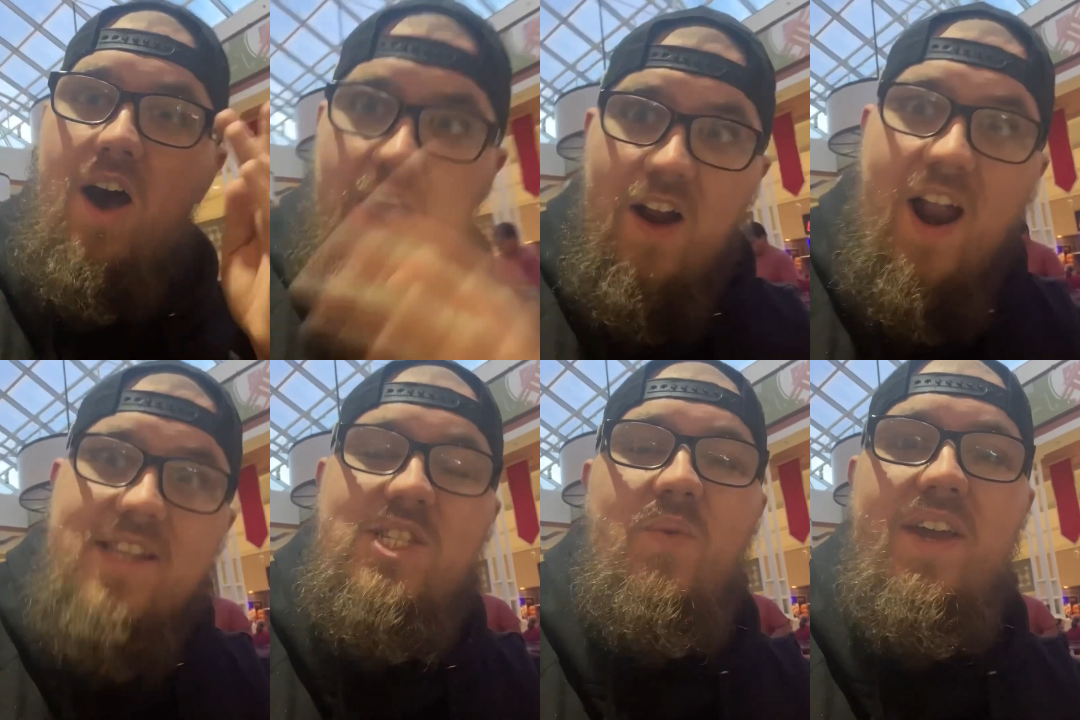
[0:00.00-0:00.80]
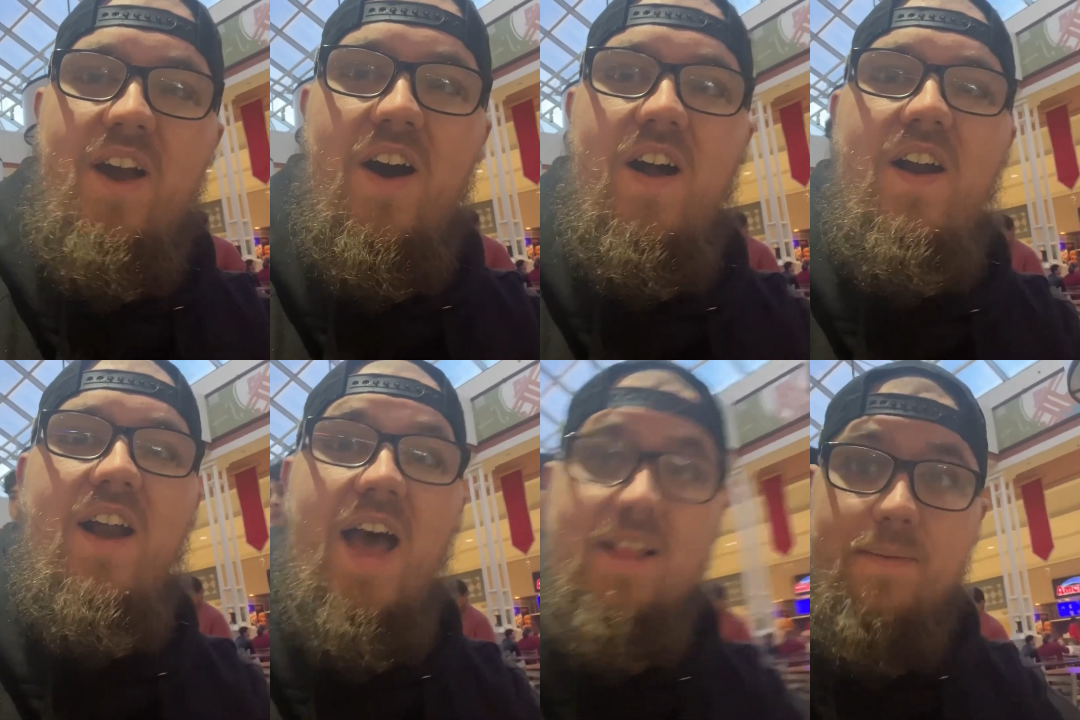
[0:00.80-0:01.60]
All right, so we
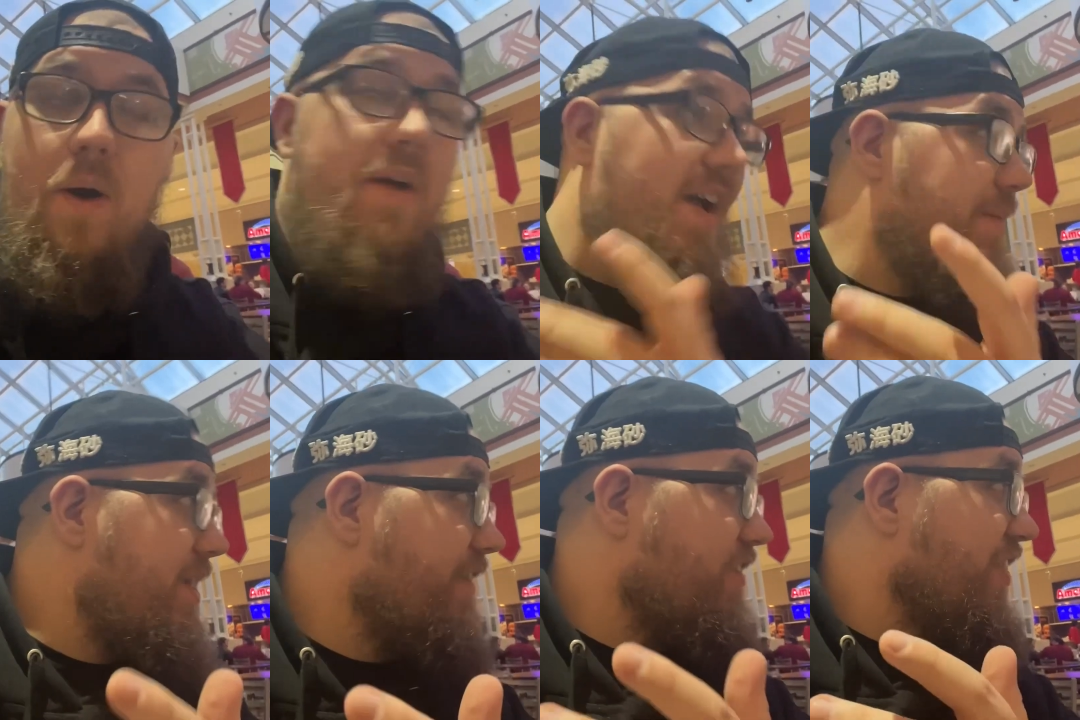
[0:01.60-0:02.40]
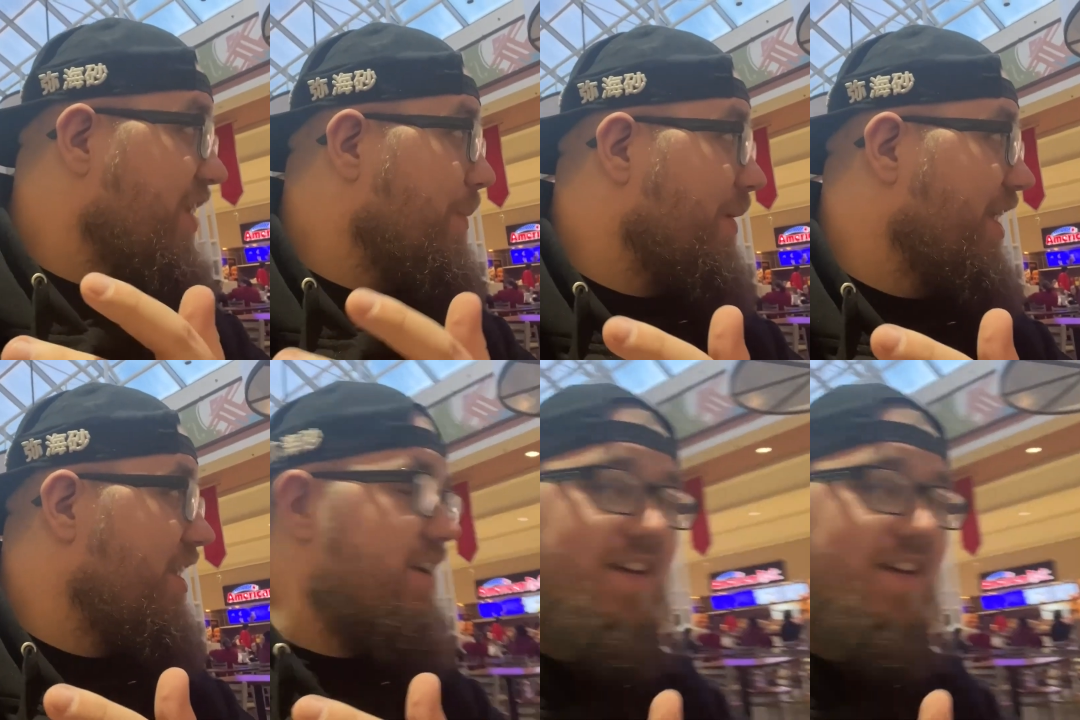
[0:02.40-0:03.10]
are at the mall. We haven't been here for a little bit.